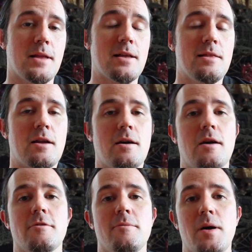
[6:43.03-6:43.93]
Like a lot of
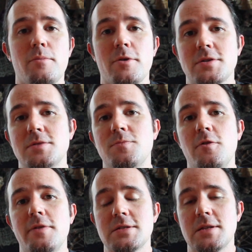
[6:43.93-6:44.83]
other Mel Brooks'
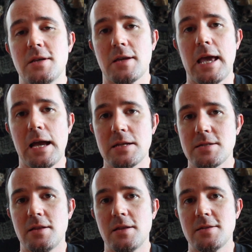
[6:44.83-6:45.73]
movies, the
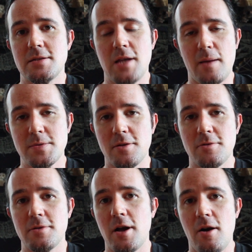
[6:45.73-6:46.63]
cast in this is
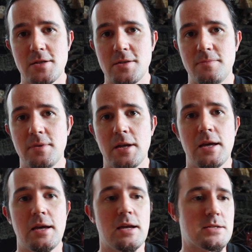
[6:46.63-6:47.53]
absolutely awesome.
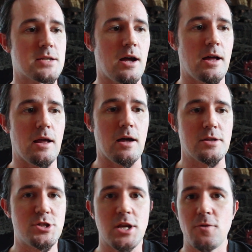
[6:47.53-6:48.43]
It's
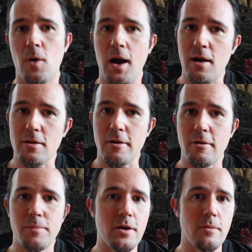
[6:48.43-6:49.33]
got Gene
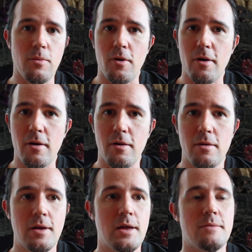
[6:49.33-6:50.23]
Wilder, Peter
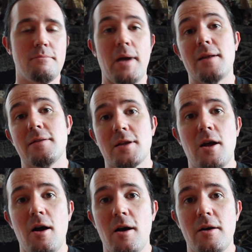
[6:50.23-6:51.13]
Boyle, Madeline
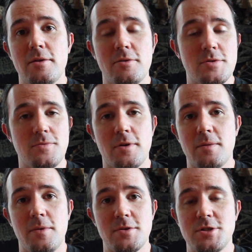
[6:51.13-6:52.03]
Kahn, who is one
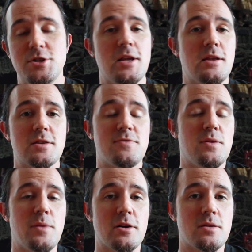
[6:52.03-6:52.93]
of the most genius
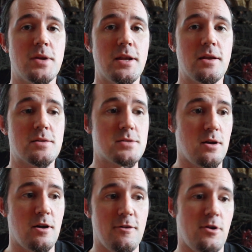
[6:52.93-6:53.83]
female comedians
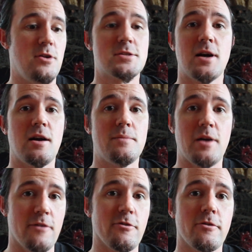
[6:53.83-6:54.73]
of all time
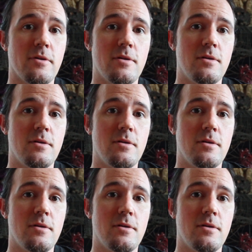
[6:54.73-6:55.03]
ever.